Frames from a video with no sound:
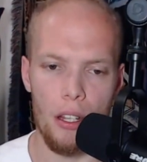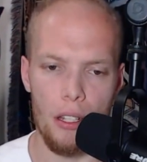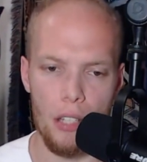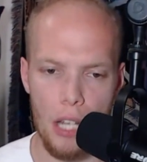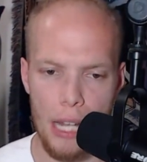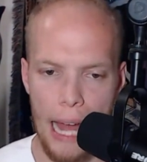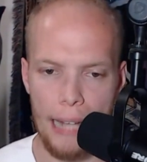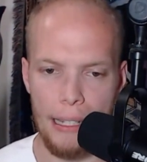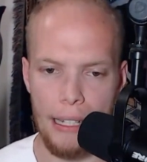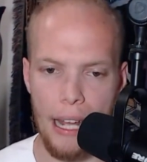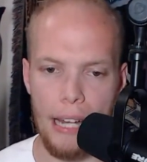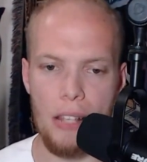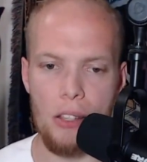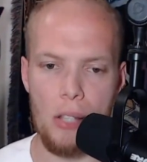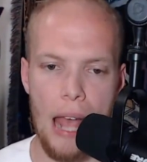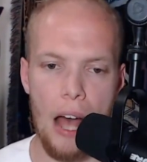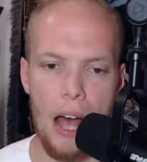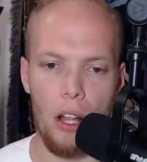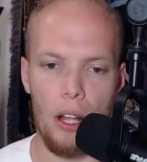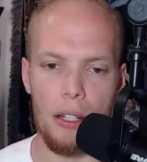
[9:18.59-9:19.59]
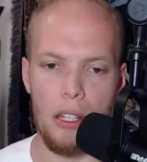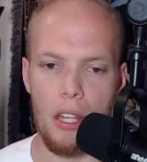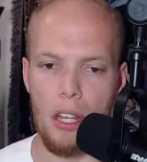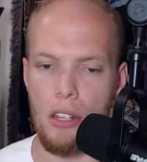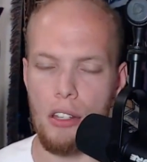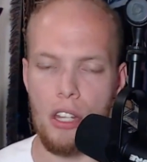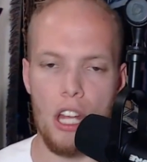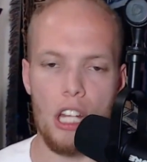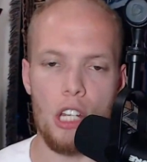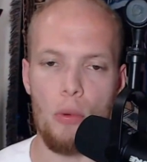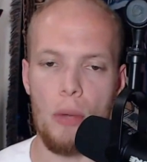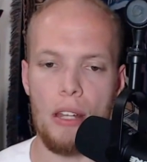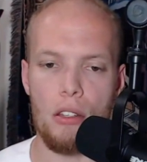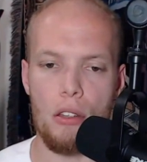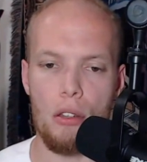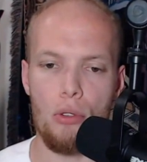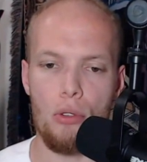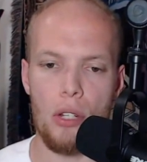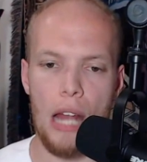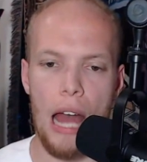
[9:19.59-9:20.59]
You got Dennis Allen continuing
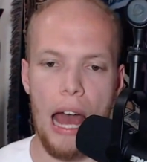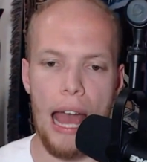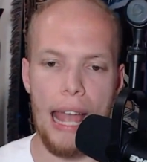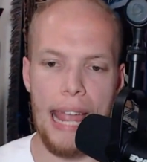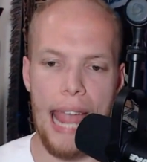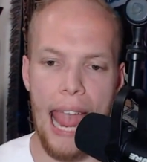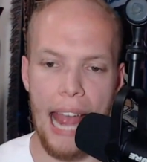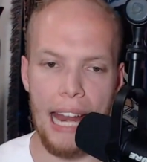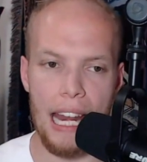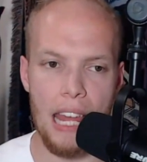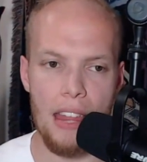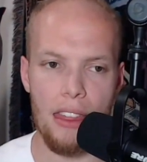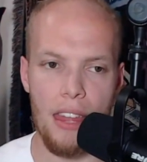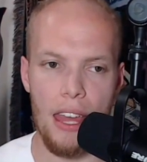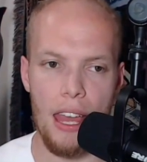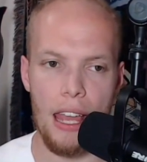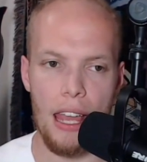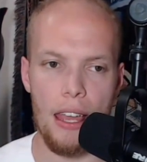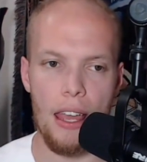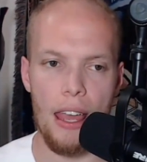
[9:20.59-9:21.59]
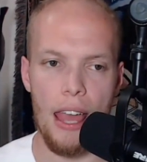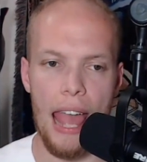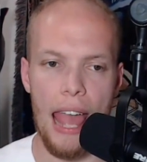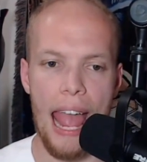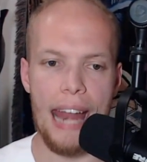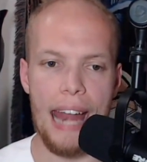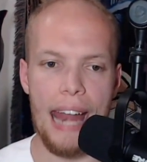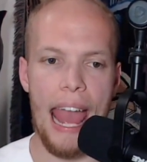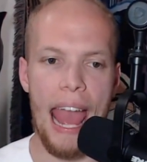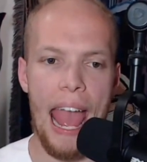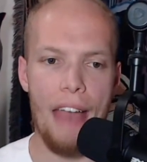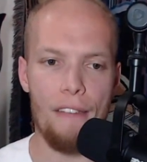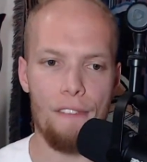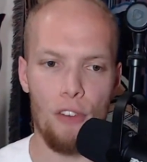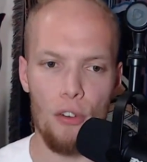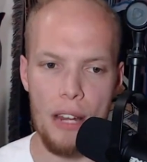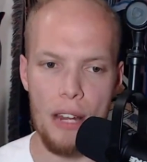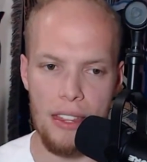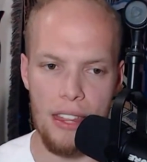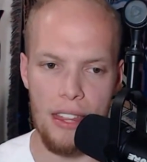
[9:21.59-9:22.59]
to deny anything and
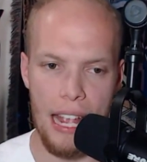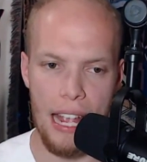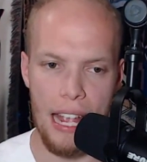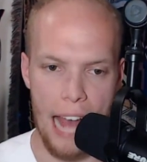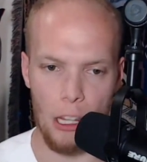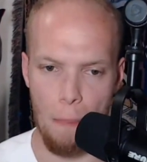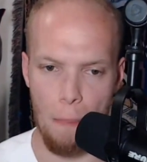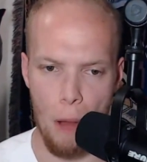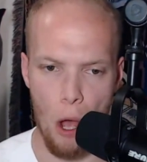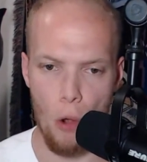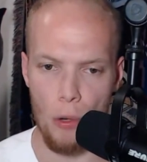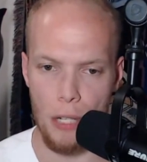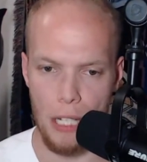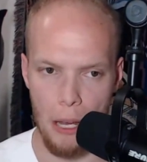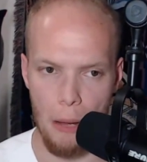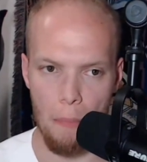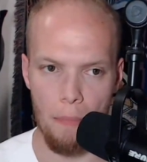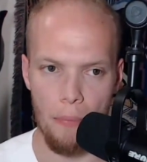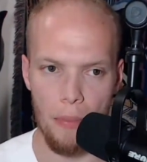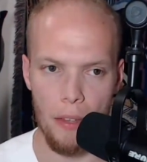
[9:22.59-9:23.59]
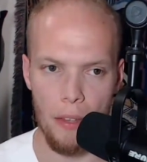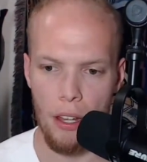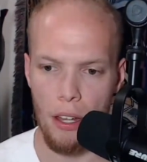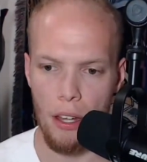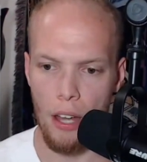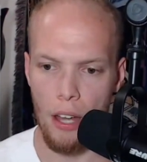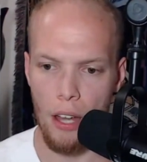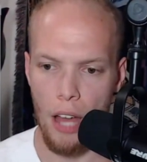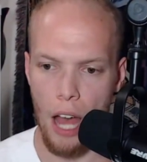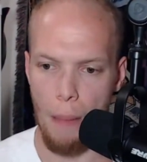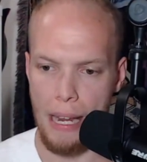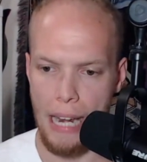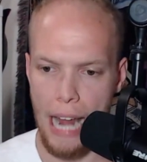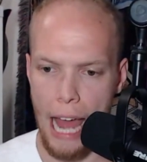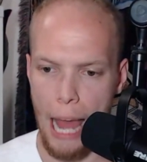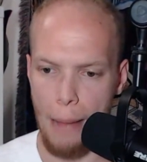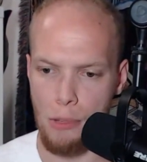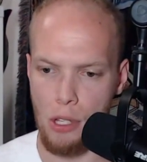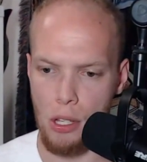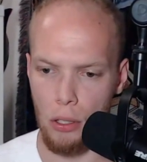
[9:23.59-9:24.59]
everything at the podium. I mean,
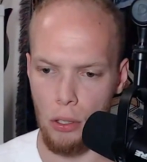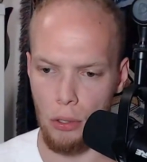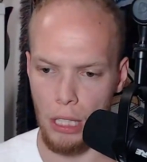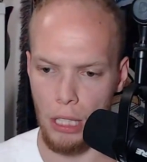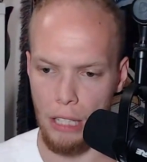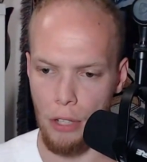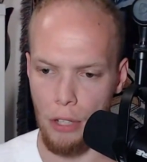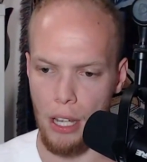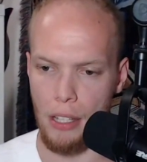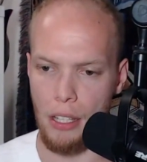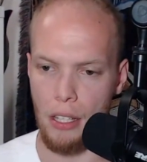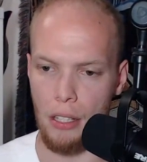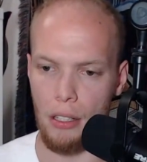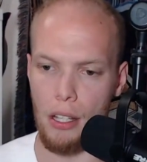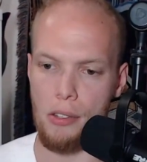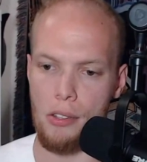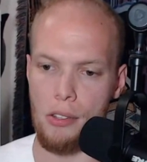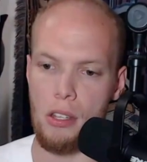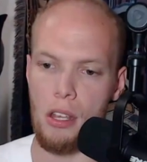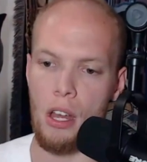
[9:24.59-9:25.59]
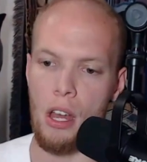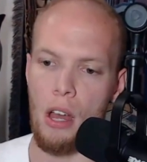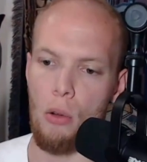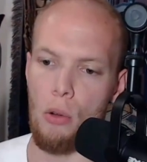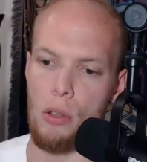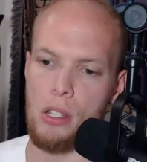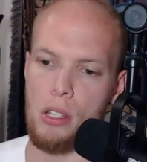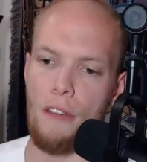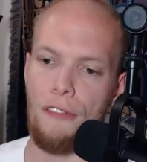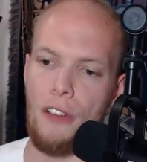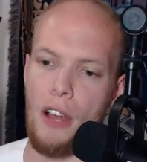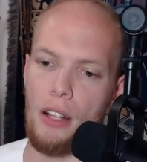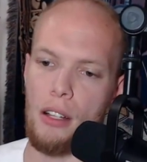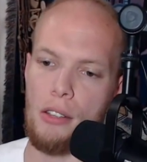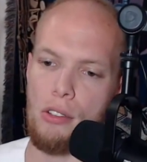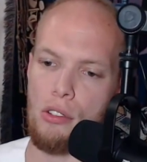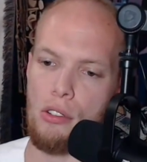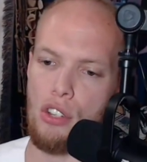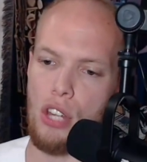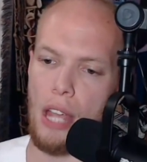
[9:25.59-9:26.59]
absolutely ridiculous. What's up,
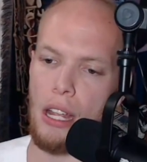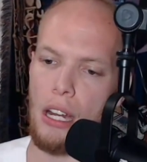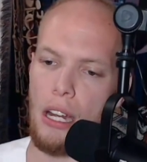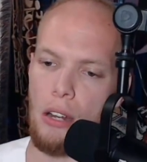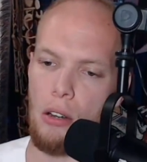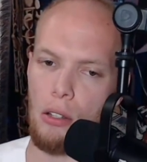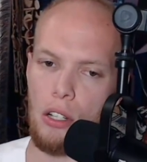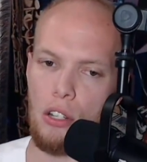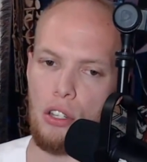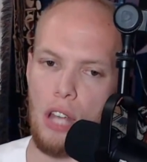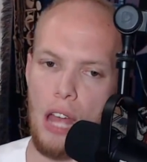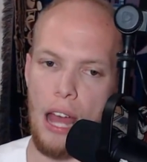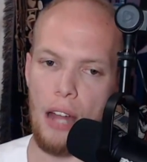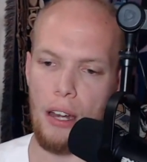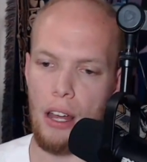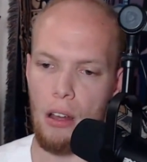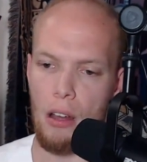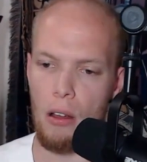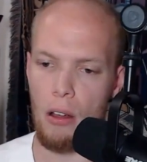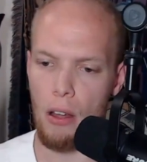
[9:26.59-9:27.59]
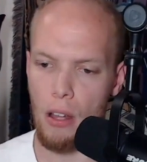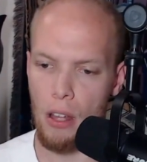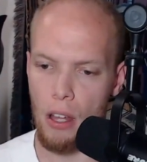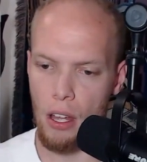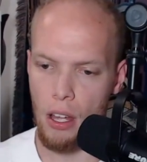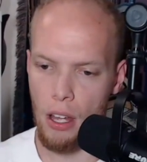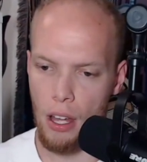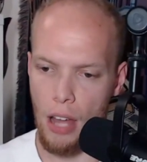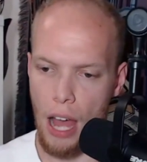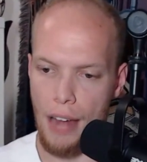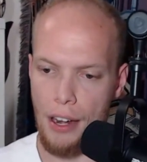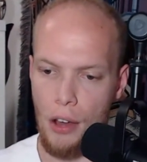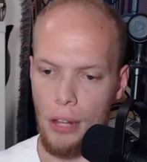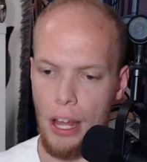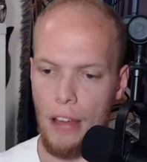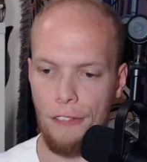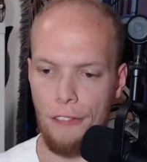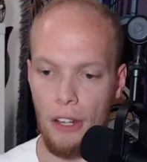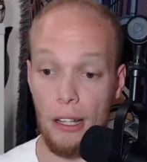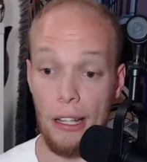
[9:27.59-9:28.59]
fellas? Checking in on the chat now. I know
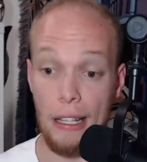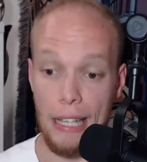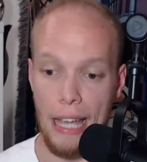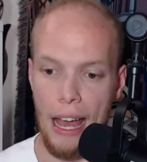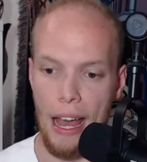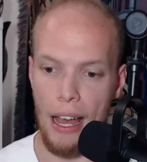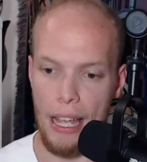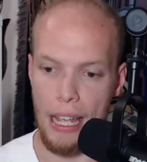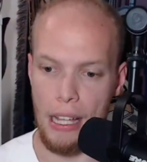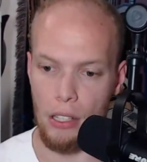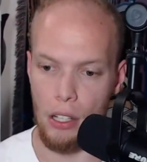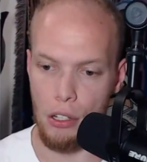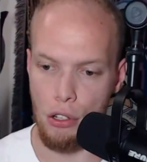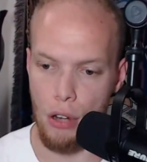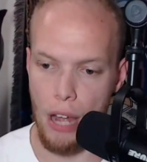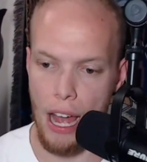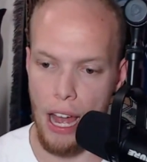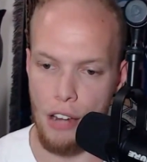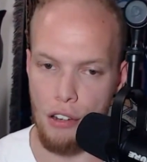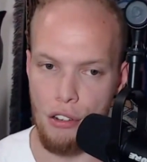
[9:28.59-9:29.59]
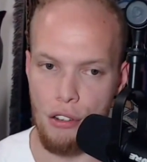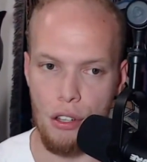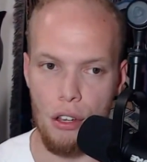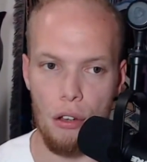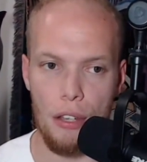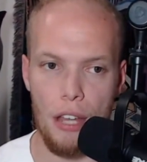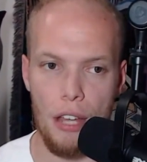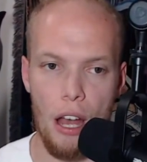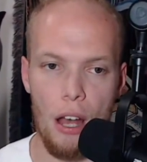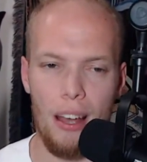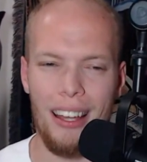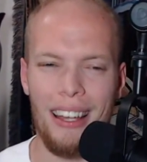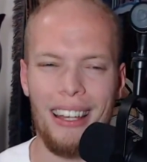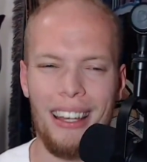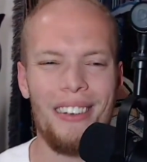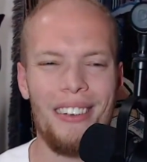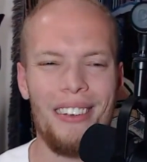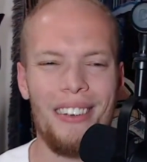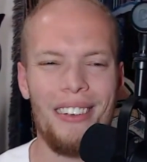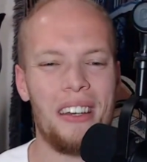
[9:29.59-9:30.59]
that feeling. Yeah, he looked trash. Go Cal.
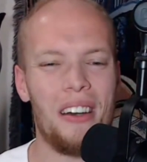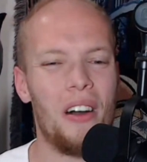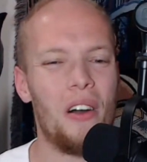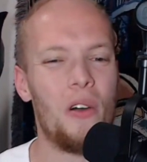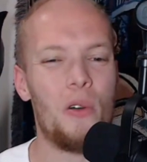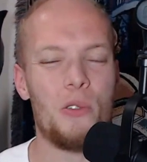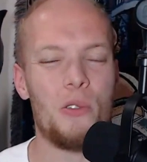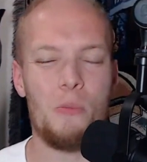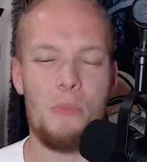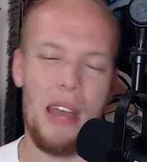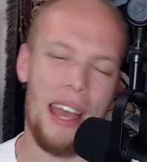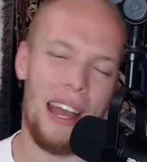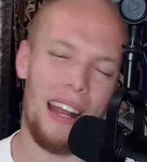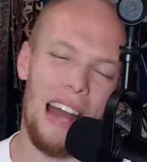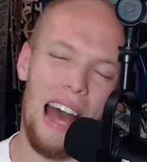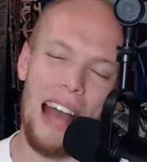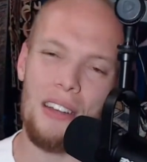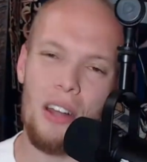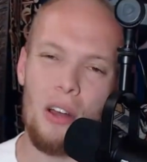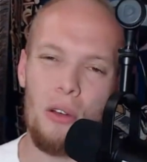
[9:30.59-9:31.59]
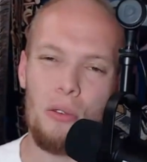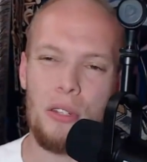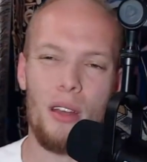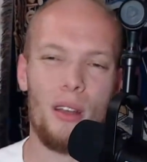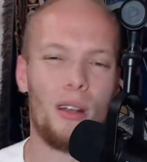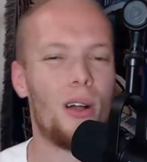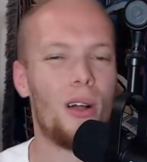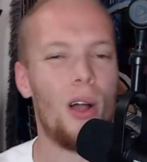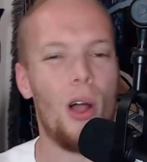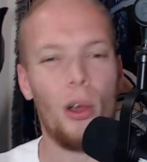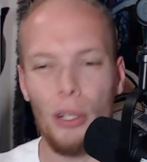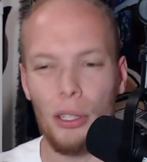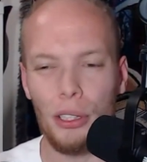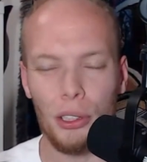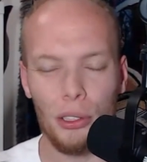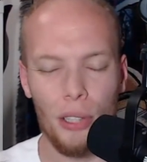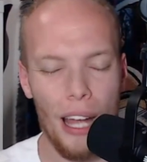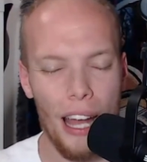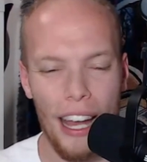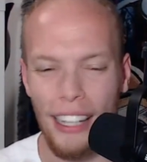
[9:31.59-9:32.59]
Here he goes, man. I know Derek Carr looked
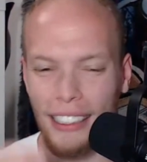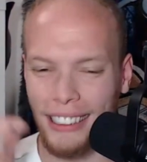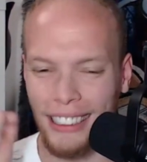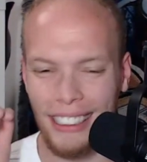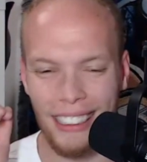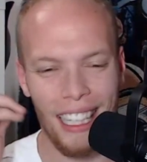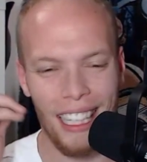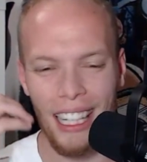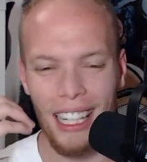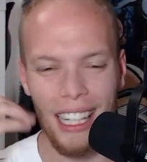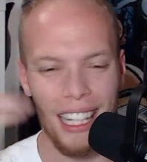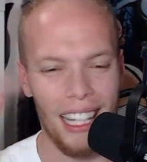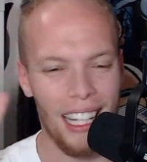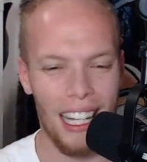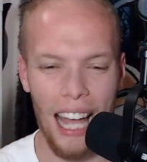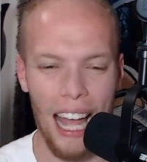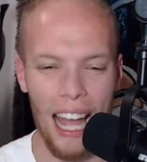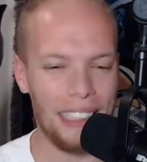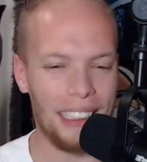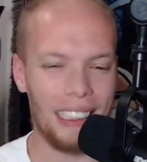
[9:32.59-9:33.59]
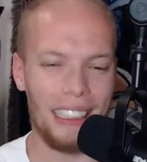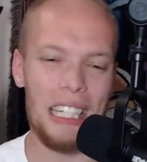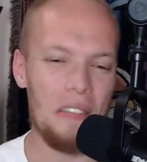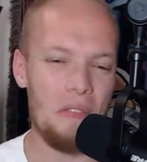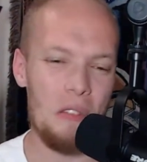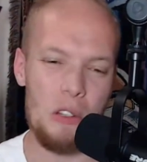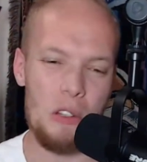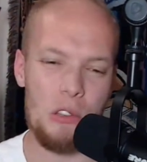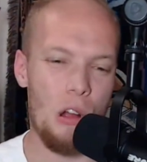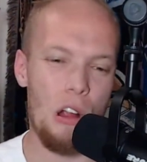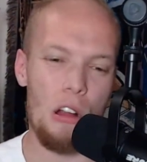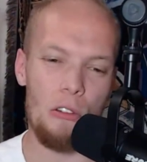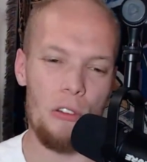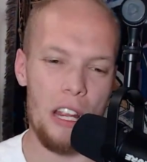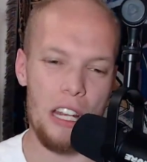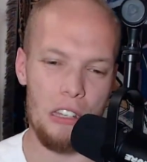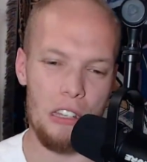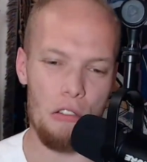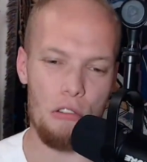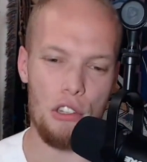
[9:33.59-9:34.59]
trash. I shouldn't even start
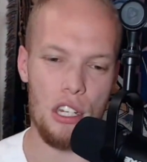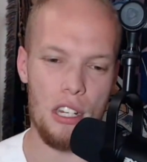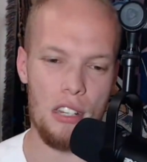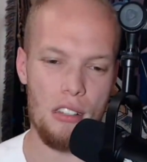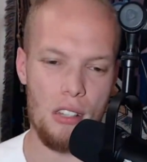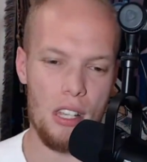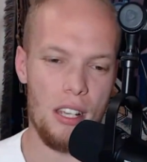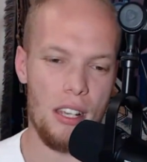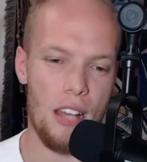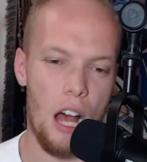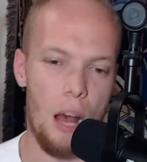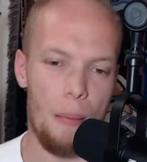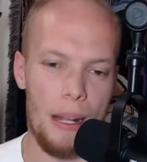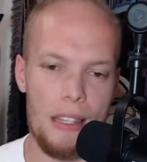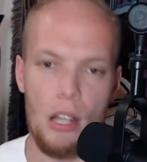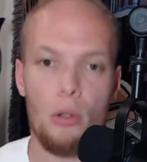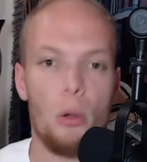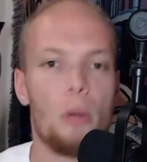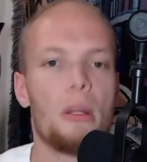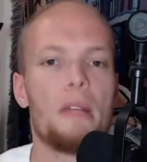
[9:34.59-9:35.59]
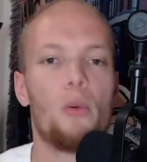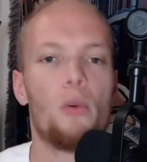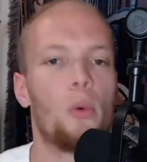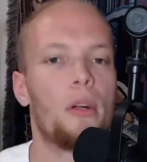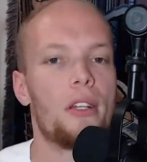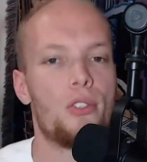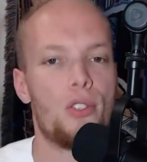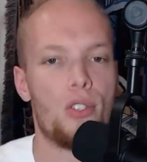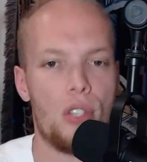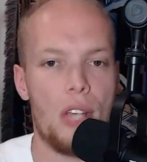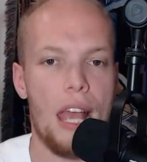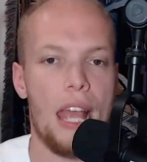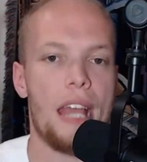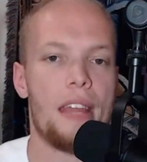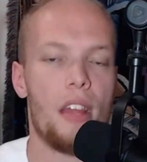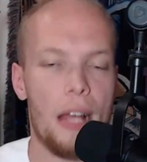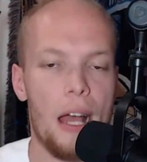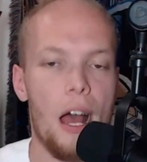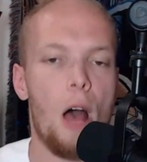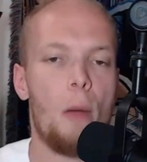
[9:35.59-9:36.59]
reading your GC comments. I don't even want to say
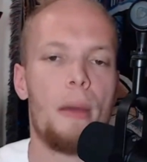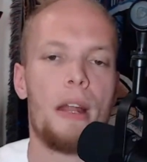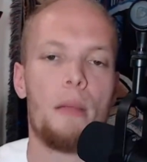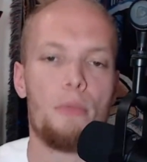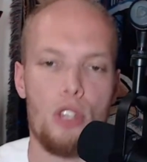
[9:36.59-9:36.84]
the comment.